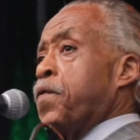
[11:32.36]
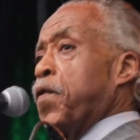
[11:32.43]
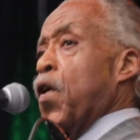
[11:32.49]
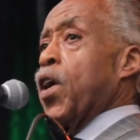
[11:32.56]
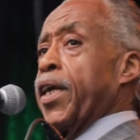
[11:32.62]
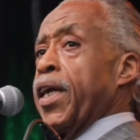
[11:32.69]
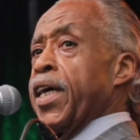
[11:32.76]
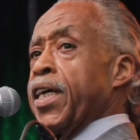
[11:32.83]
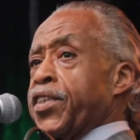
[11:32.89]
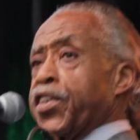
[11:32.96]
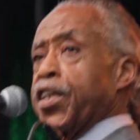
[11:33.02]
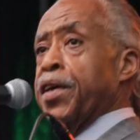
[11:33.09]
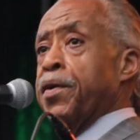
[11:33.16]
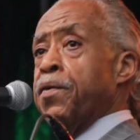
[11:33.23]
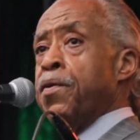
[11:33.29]
fought
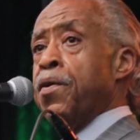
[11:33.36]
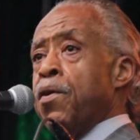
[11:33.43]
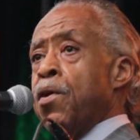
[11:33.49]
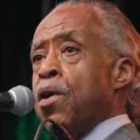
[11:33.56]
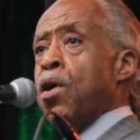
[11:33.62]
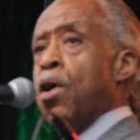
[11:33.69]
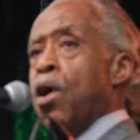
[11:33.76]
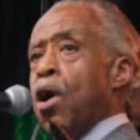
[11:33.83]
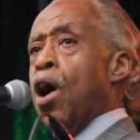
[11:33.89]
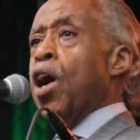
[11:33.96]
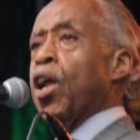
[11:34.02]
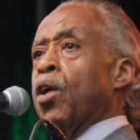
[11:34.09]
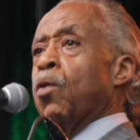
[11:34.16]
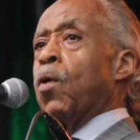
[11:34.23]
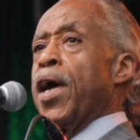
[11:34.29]
lynching.
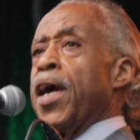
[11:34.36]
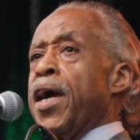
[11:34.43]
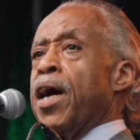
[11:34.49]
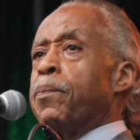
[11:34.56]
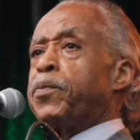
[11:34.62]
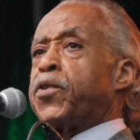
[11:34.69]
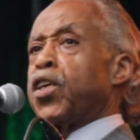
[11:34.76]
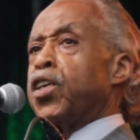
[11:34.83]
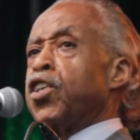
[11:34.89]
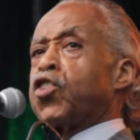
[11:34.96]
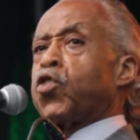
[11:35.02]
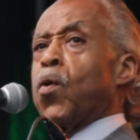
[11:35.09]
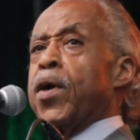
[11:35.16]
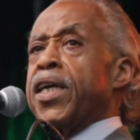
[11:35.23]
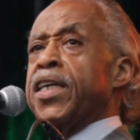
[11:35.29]
All the way up to the
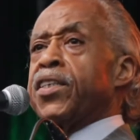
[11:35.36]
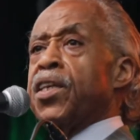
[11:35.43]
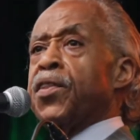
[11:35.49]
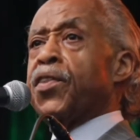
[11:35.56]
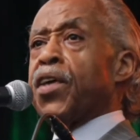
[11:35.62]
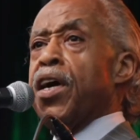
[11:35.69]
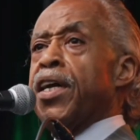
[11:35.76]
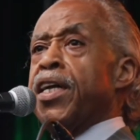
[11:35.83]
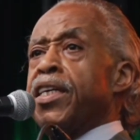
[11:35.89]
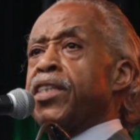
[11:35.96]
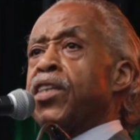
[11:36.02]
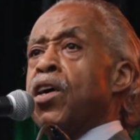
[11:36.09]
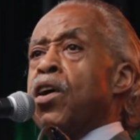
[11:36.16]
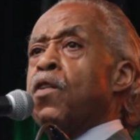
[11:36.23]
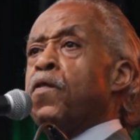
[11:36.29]
20s and 30s,